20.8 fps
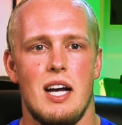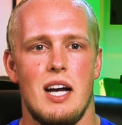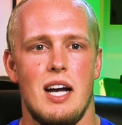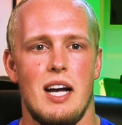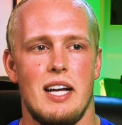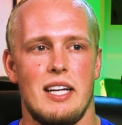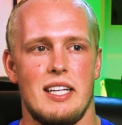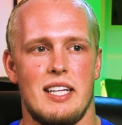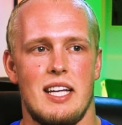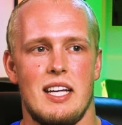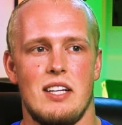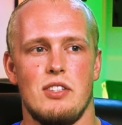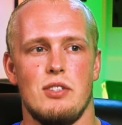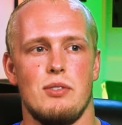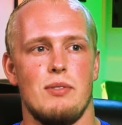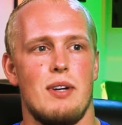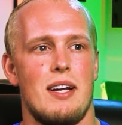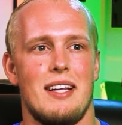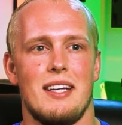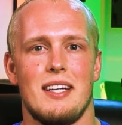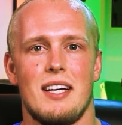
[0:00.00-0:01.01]
I can't
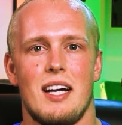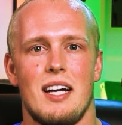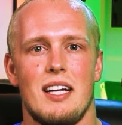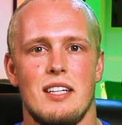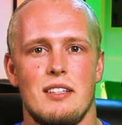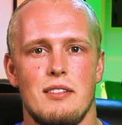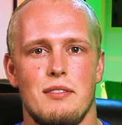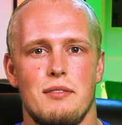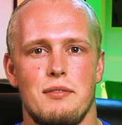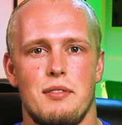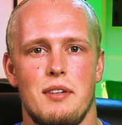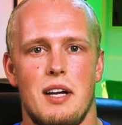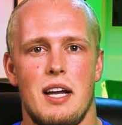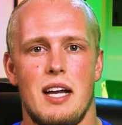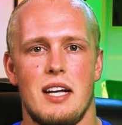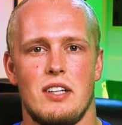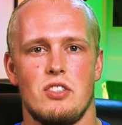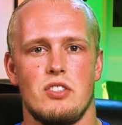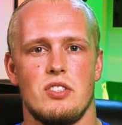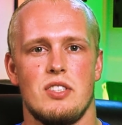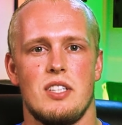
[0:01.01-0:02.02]
do any kind of
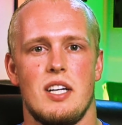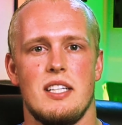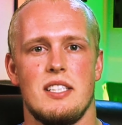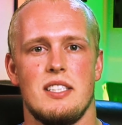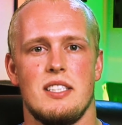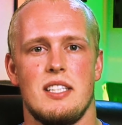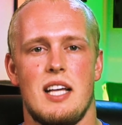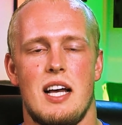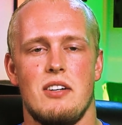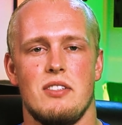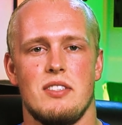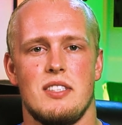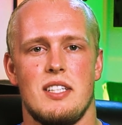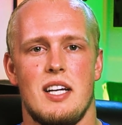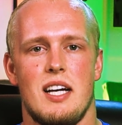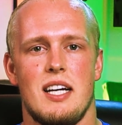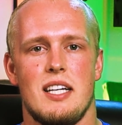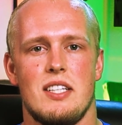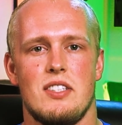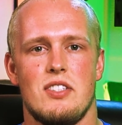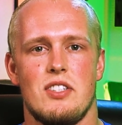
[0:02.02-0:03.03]
exercises
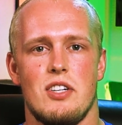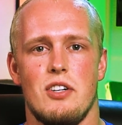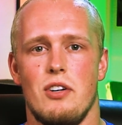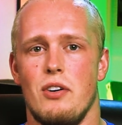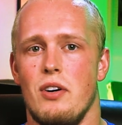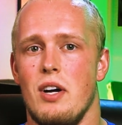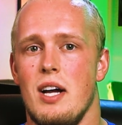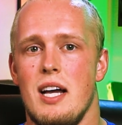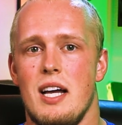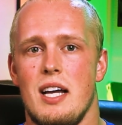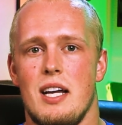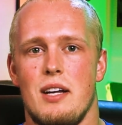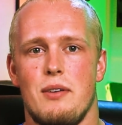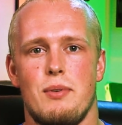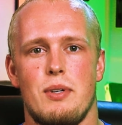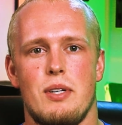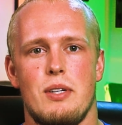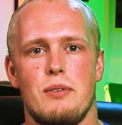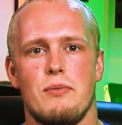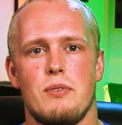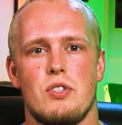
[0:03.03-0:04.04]
outside, so it
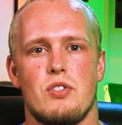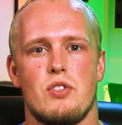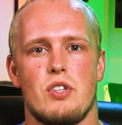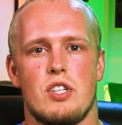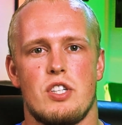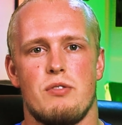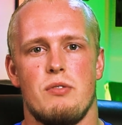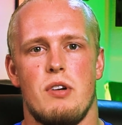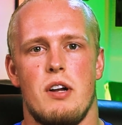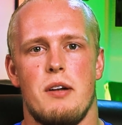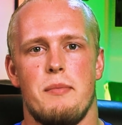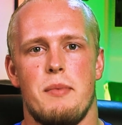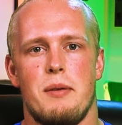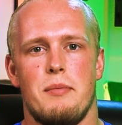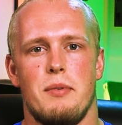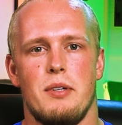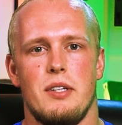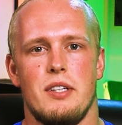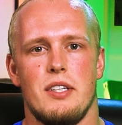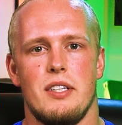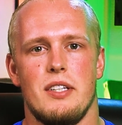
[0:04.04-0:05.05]
really restricts when I'm
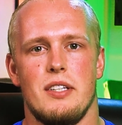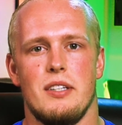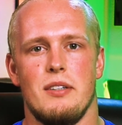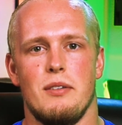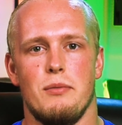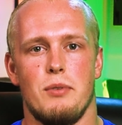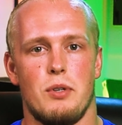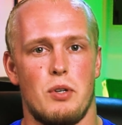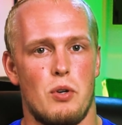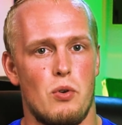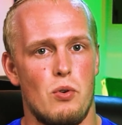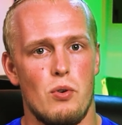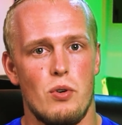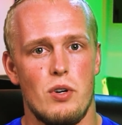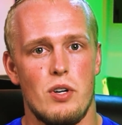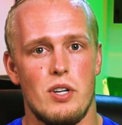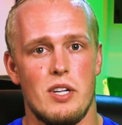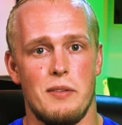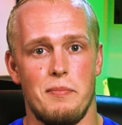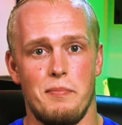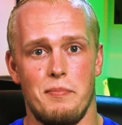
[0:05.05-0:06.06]
able to
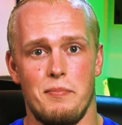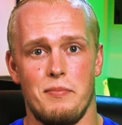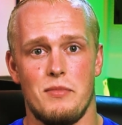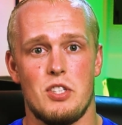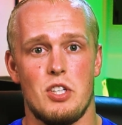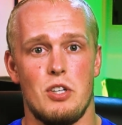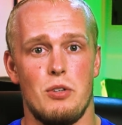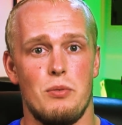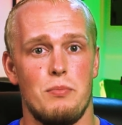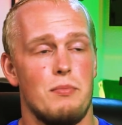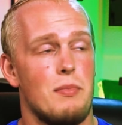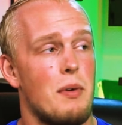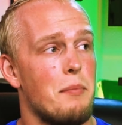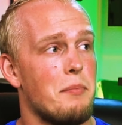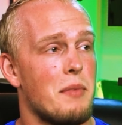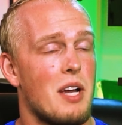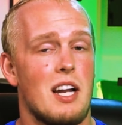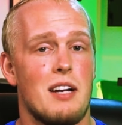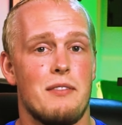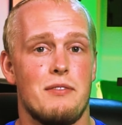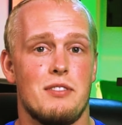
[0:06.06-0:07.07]
record, and so I'm
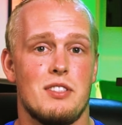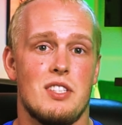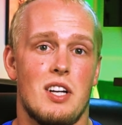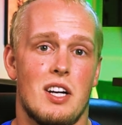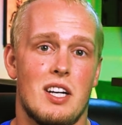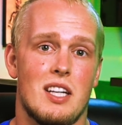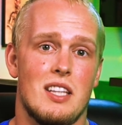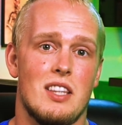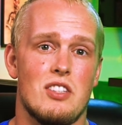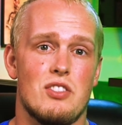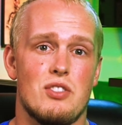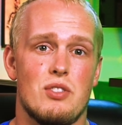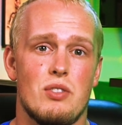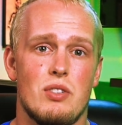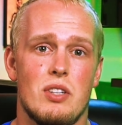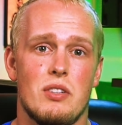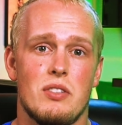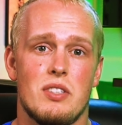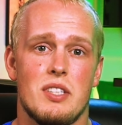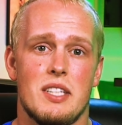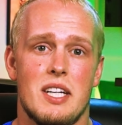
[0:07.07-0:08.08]
kind of stuck in the
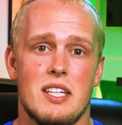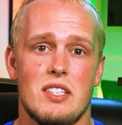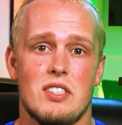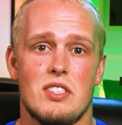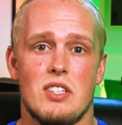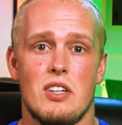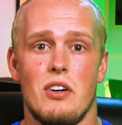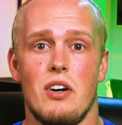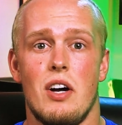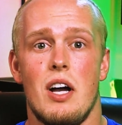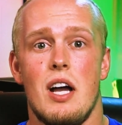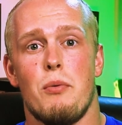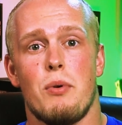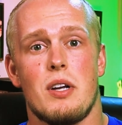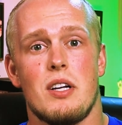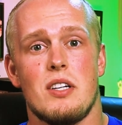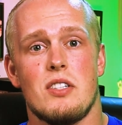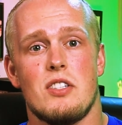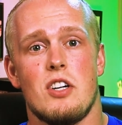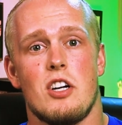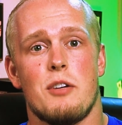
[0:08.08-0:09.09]
studio today. So we're
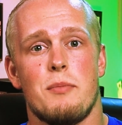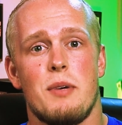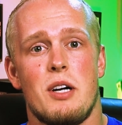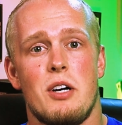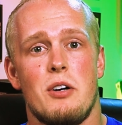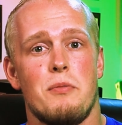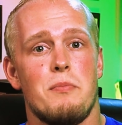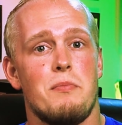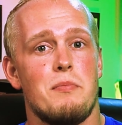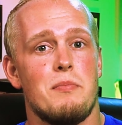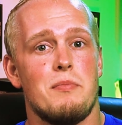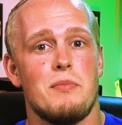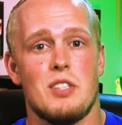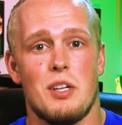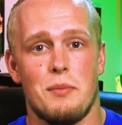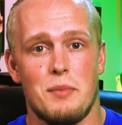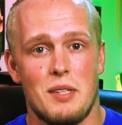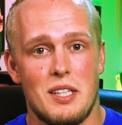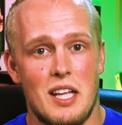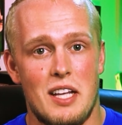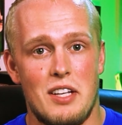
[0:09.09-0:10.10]
going to talk about
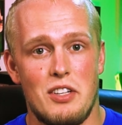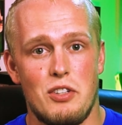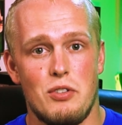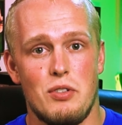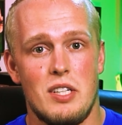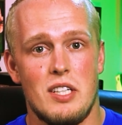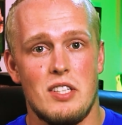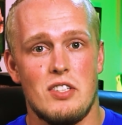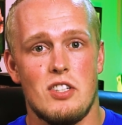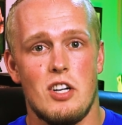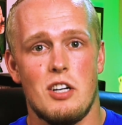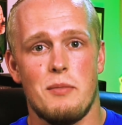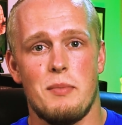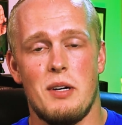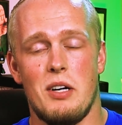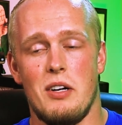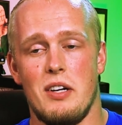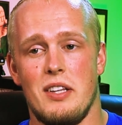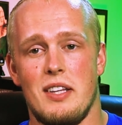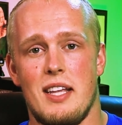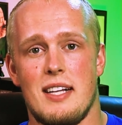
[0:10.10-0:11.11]
something that you need to talk
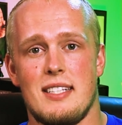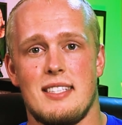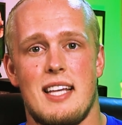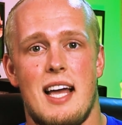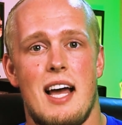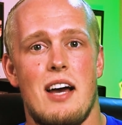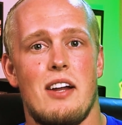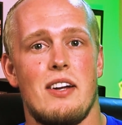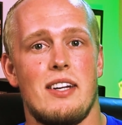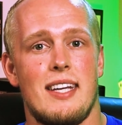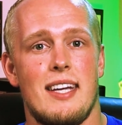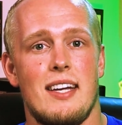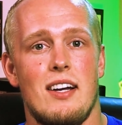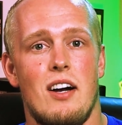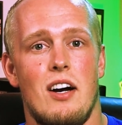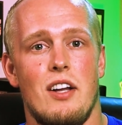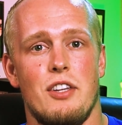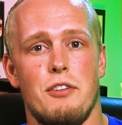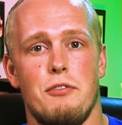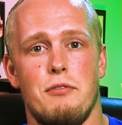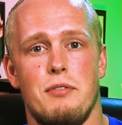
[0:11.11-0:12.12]
about, and that's how to get
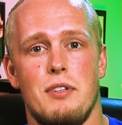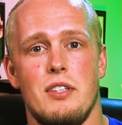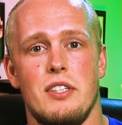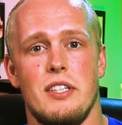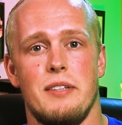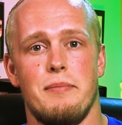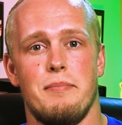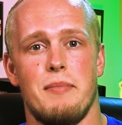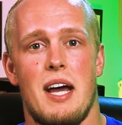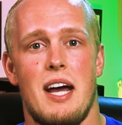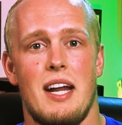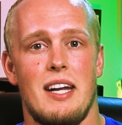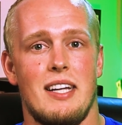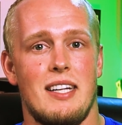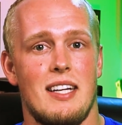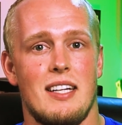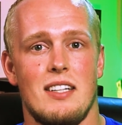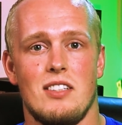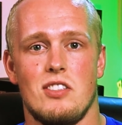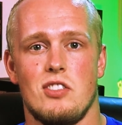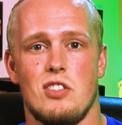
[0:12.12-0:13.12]
on the field and how to
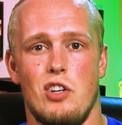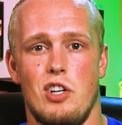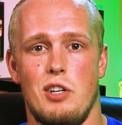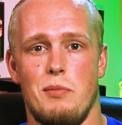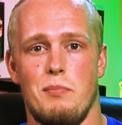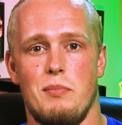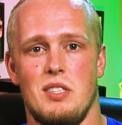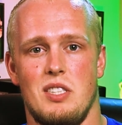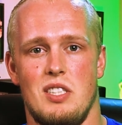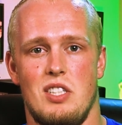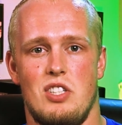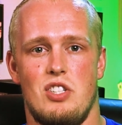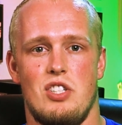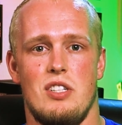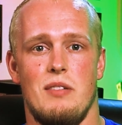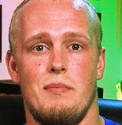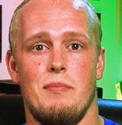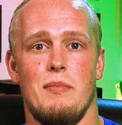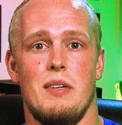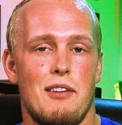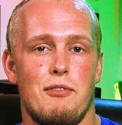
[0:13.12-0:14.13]
get a starting
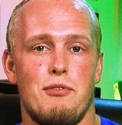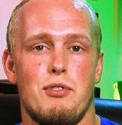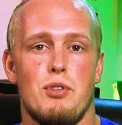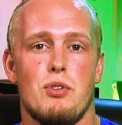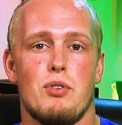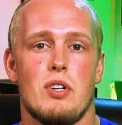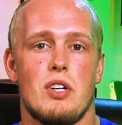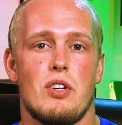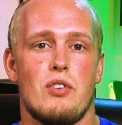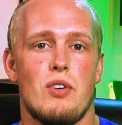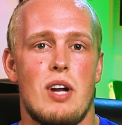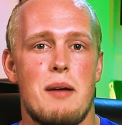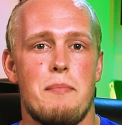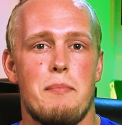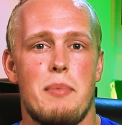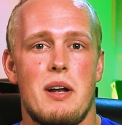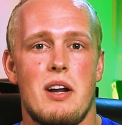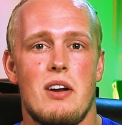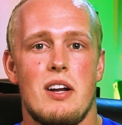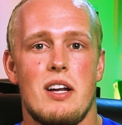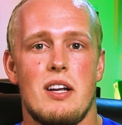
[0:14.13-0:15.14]
position. If you're a
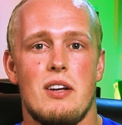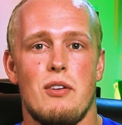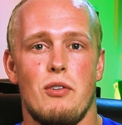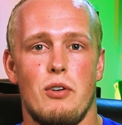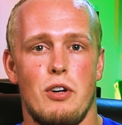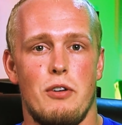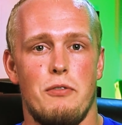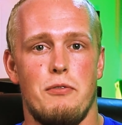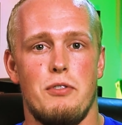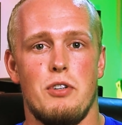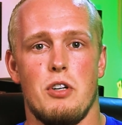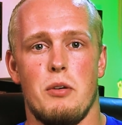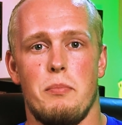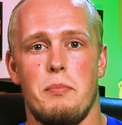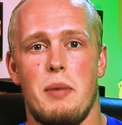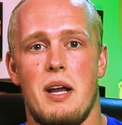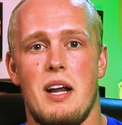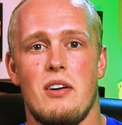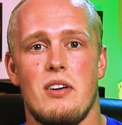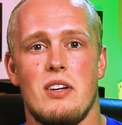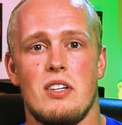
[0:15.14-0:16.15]
grandparent or if you're a
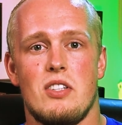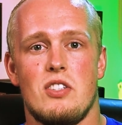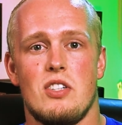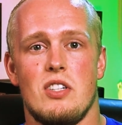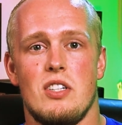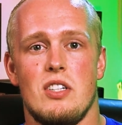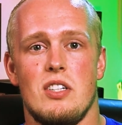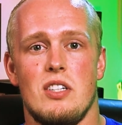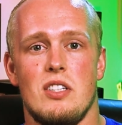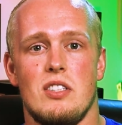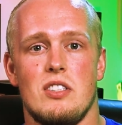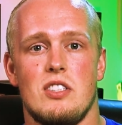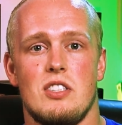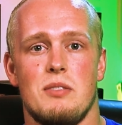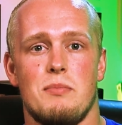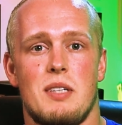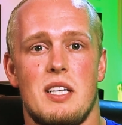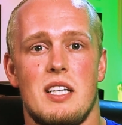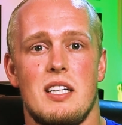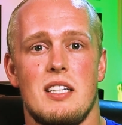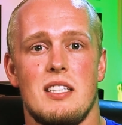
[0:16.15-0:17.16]
parent to
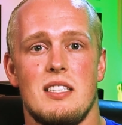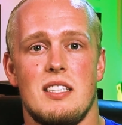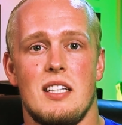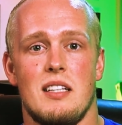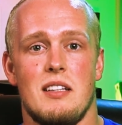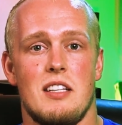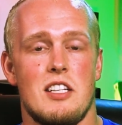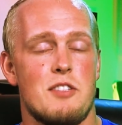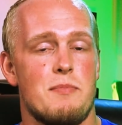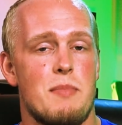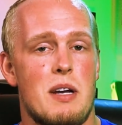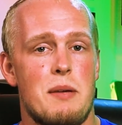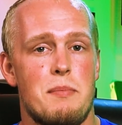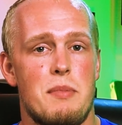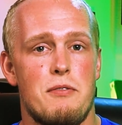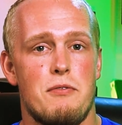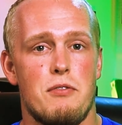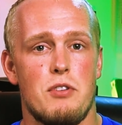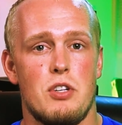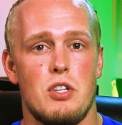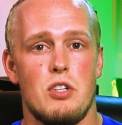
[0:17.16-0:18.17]
some kids, then this might be
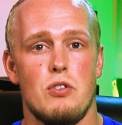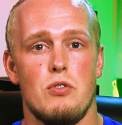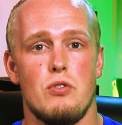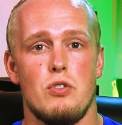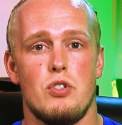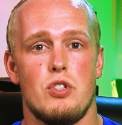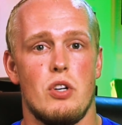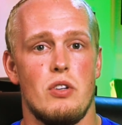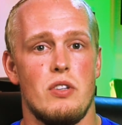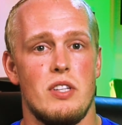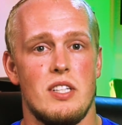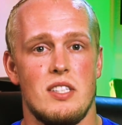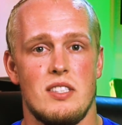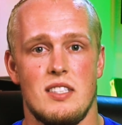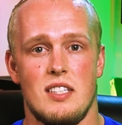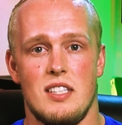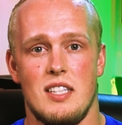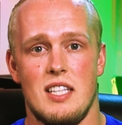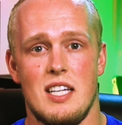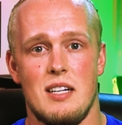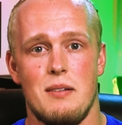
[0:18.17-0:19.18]
for you. Show this
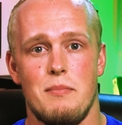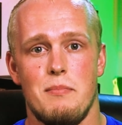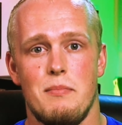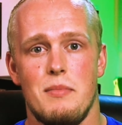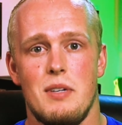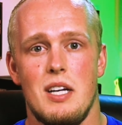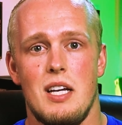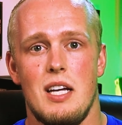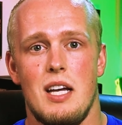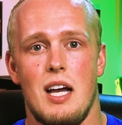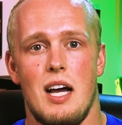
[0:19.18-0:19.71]
to them.